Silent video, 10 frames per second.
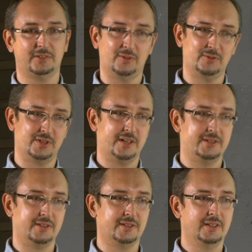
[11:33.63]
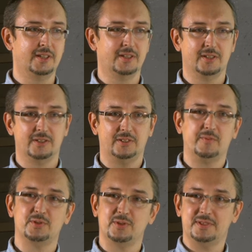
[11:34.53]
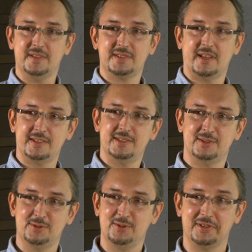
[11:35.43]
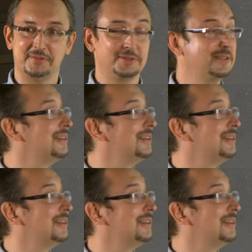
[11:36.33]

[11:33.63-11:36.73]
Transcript: that we are building the whole platform and I'm constantly working and give